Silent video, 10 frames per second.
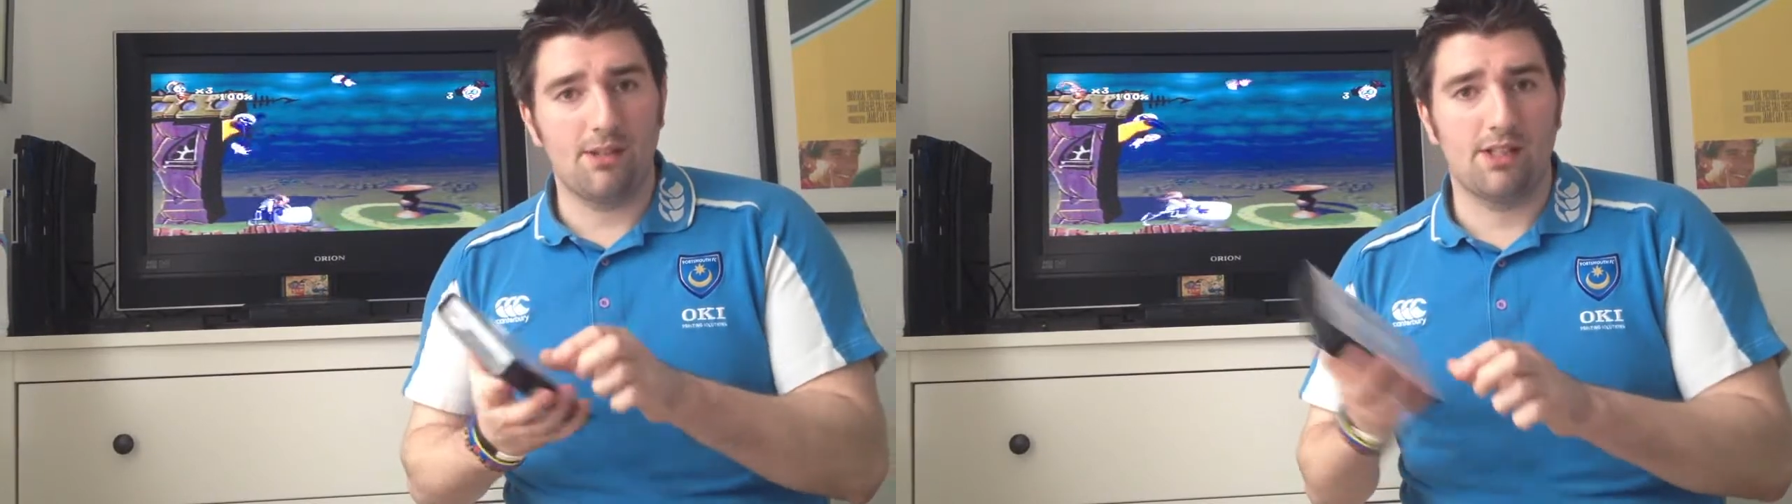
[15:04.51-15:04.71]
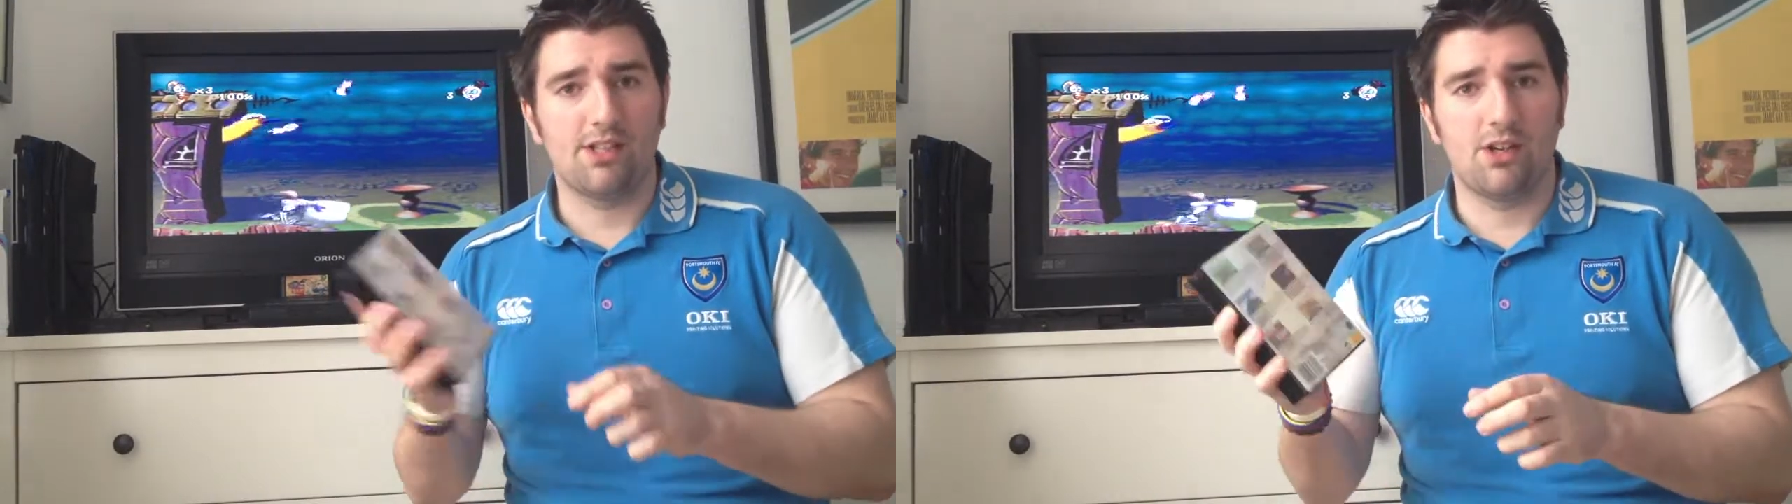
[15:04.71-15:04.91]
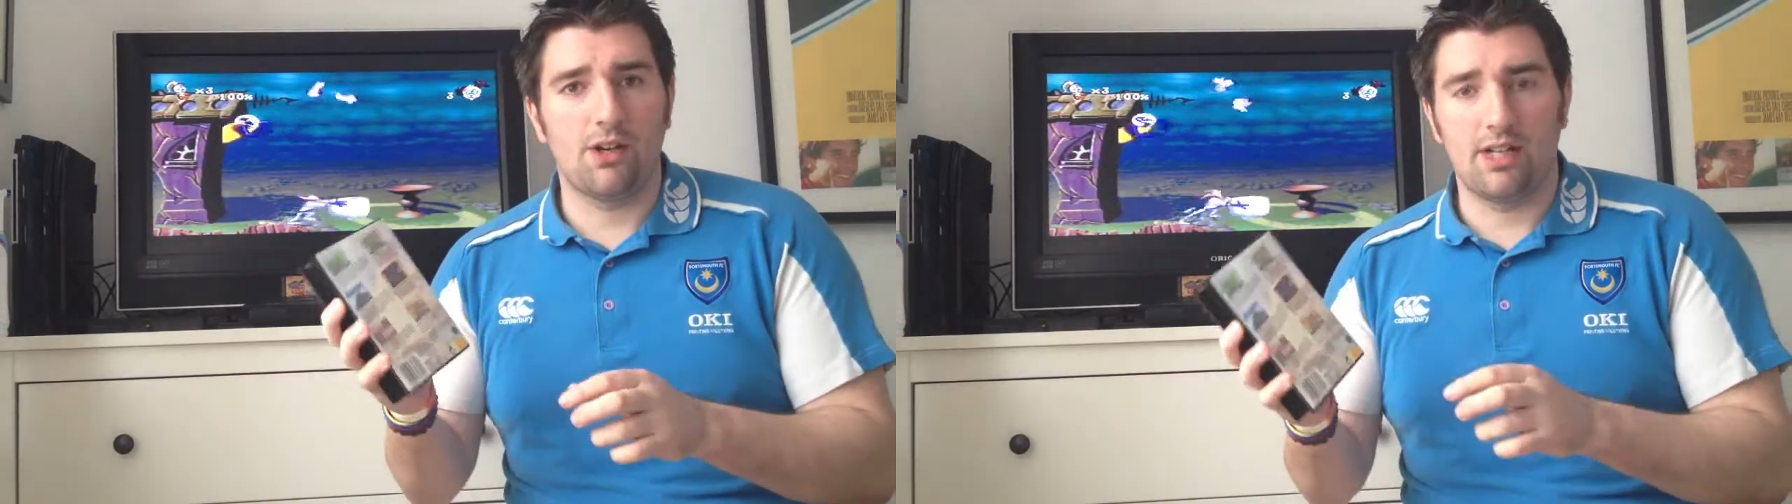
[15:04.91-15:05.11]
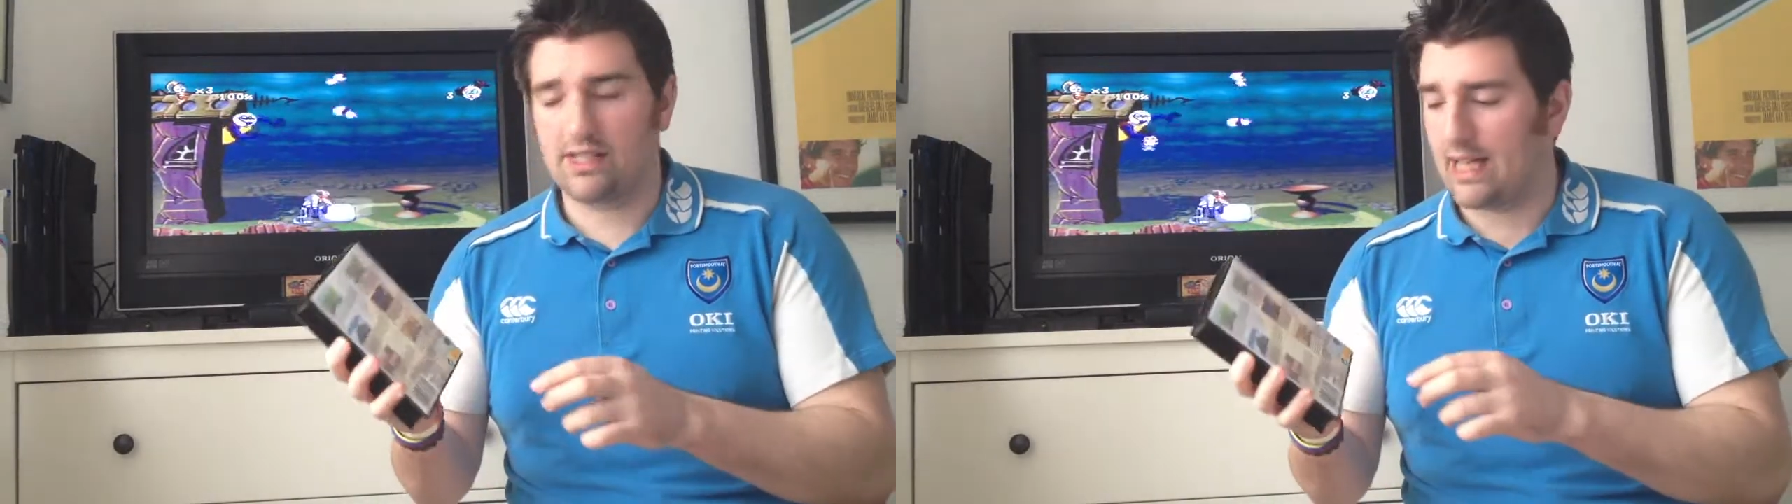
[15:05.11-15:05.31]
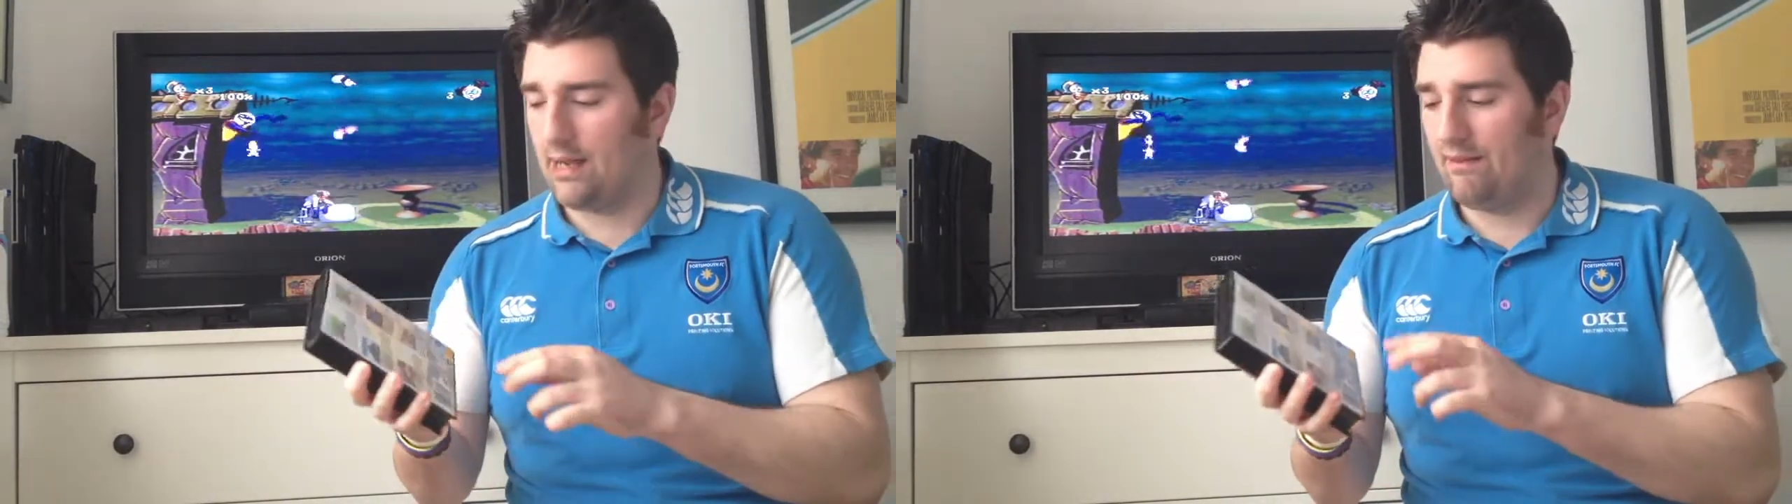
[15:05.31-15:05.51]
up the design of
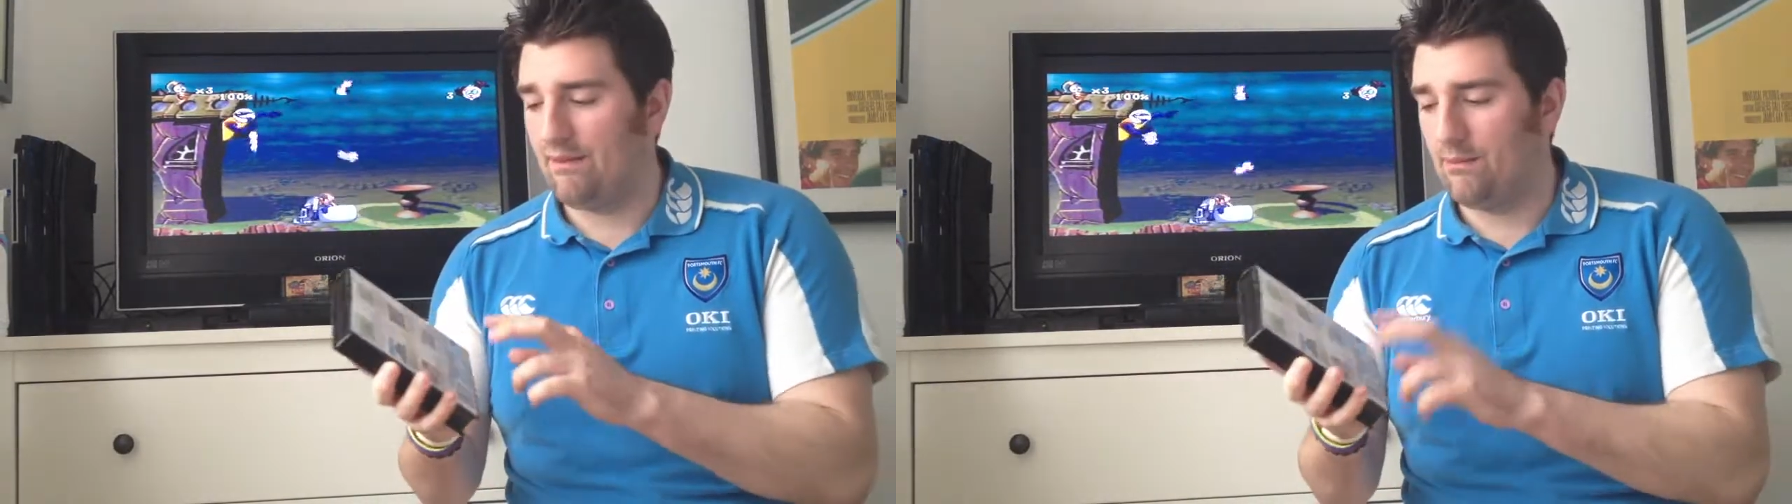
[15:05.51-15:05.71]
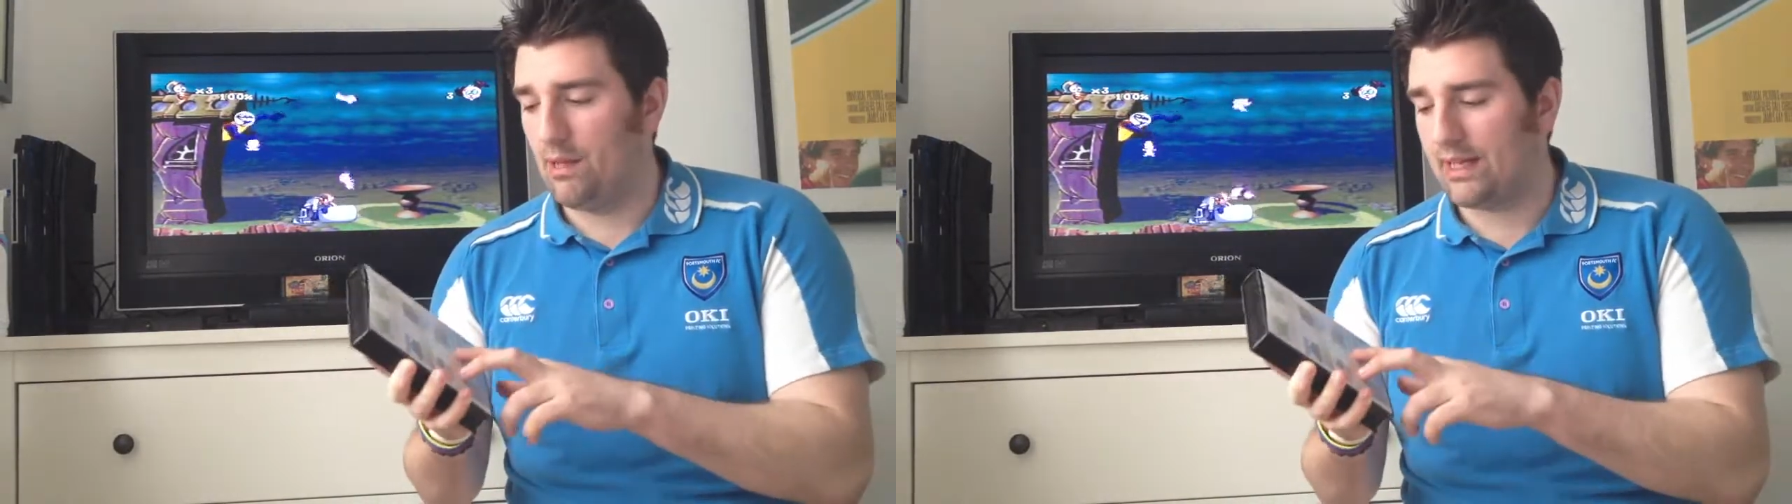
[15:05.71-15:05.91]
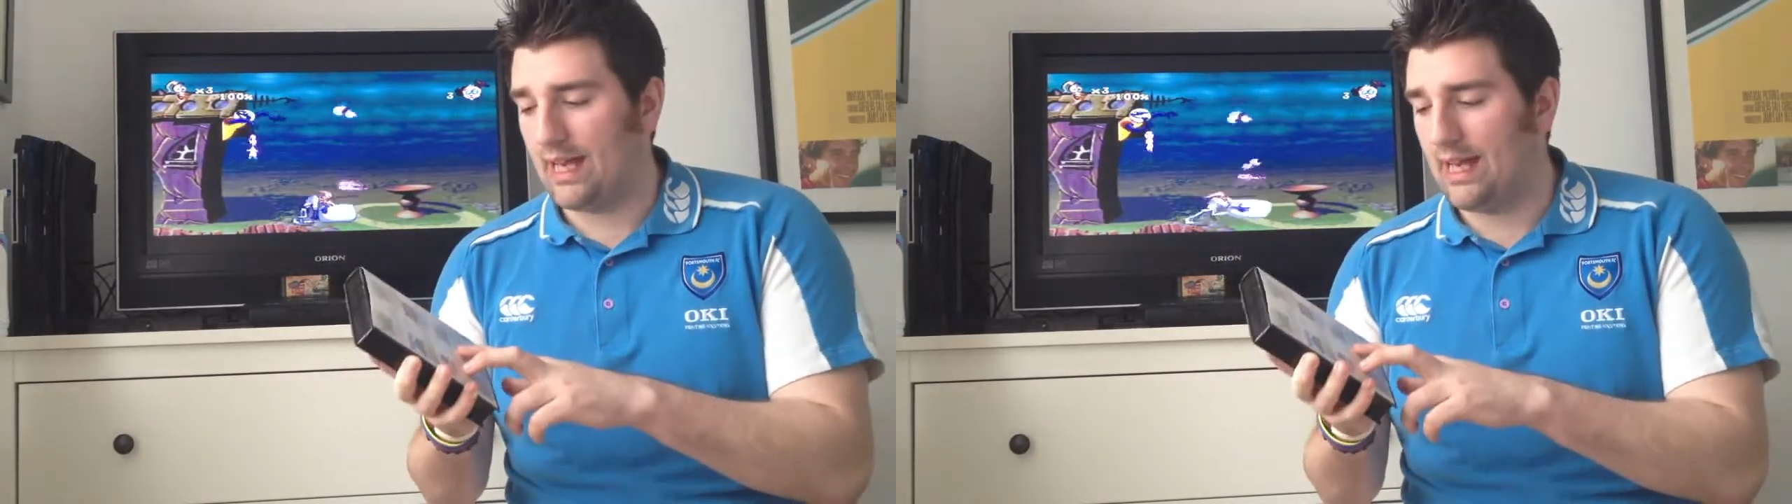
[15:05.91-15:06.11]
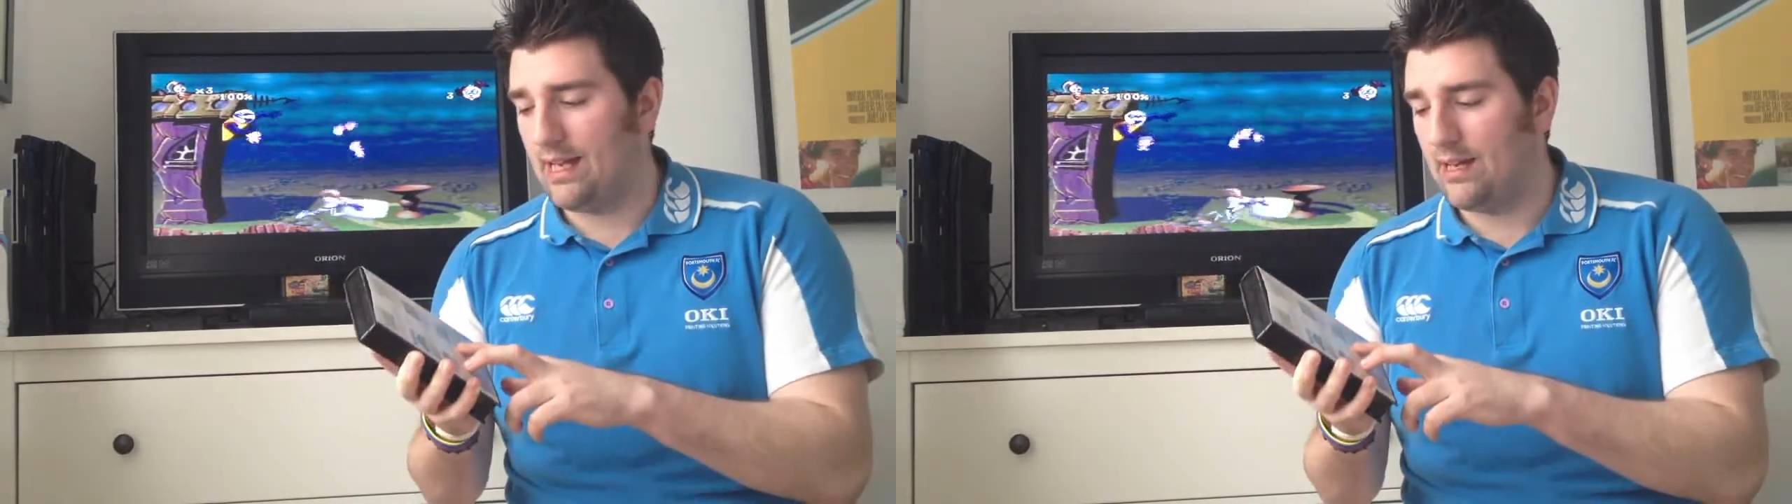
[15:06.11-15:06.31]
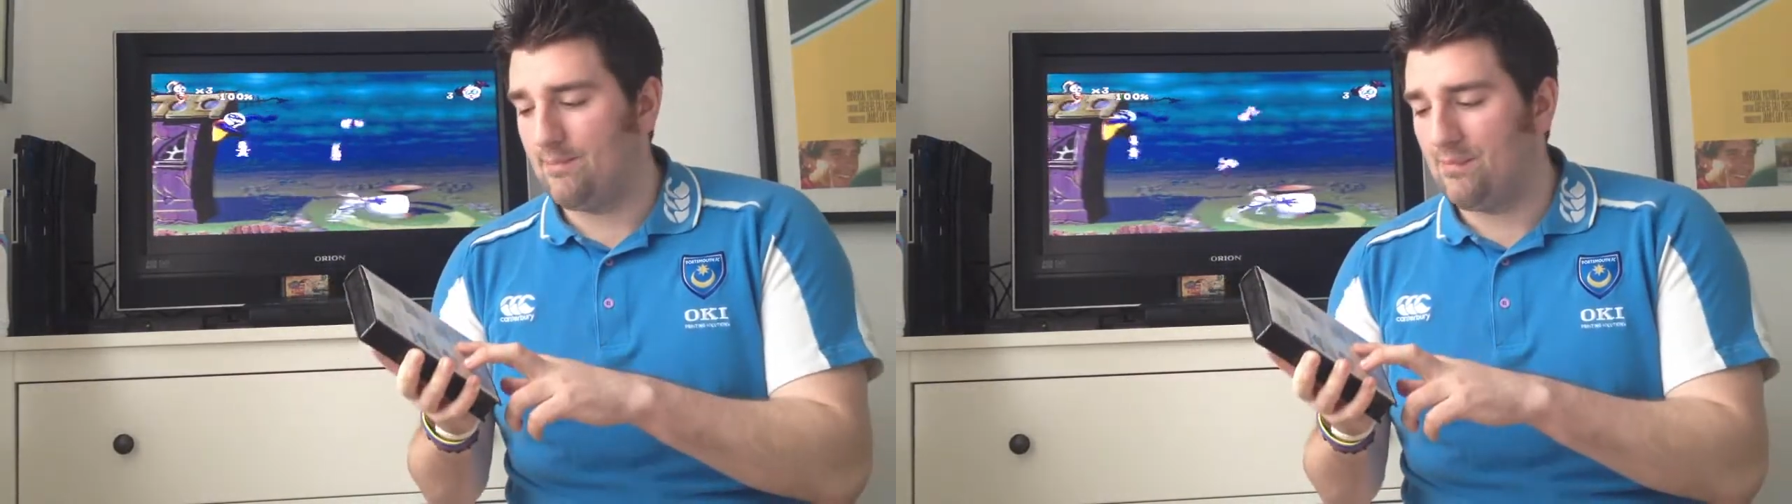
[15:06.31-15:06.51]
this game from like
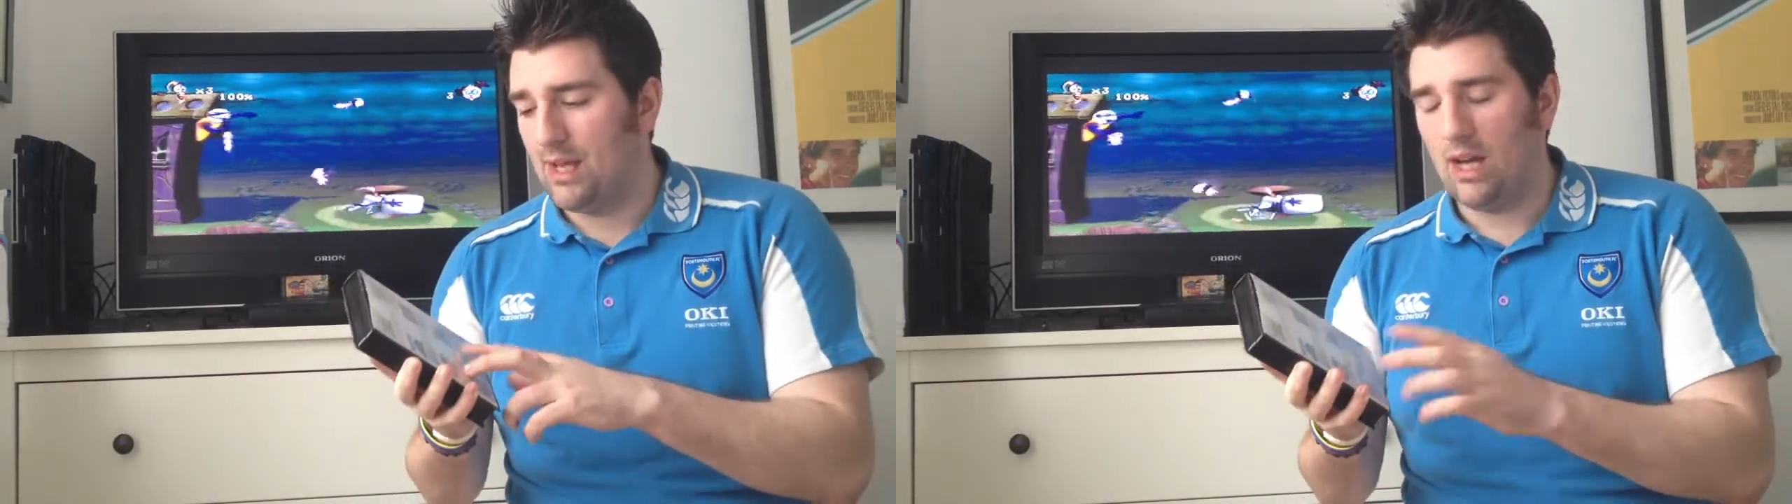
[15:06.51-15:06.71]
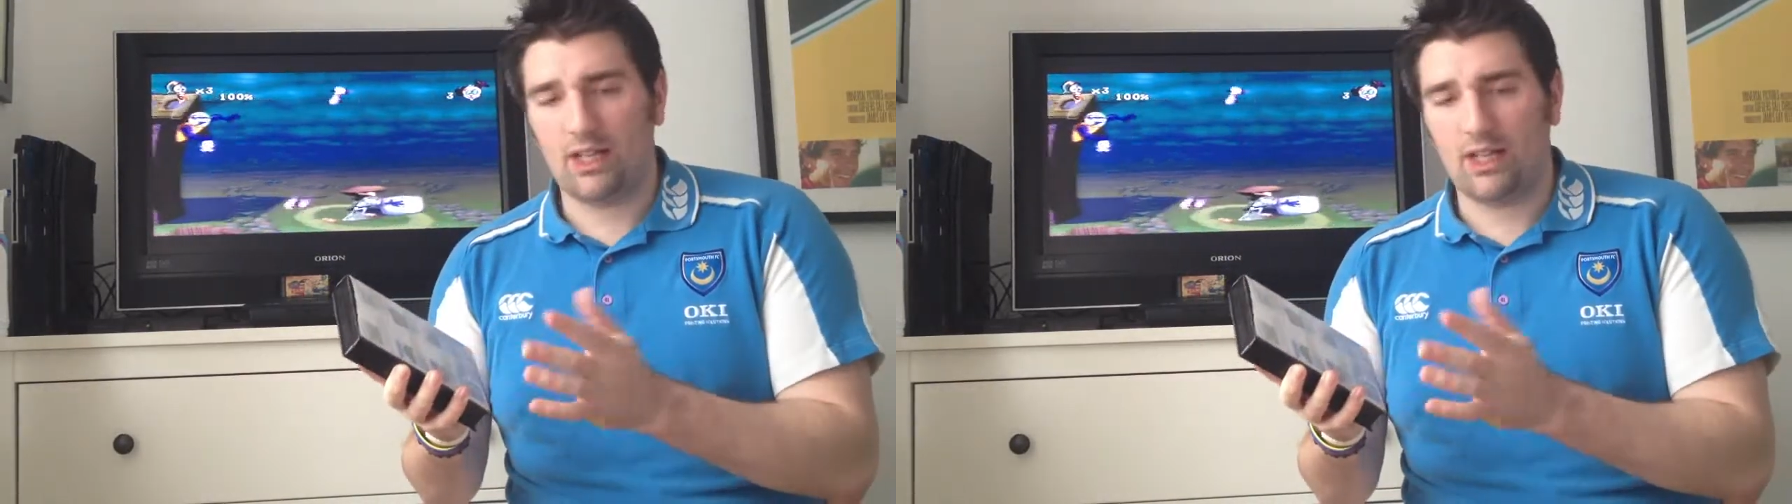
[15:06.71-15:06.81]
a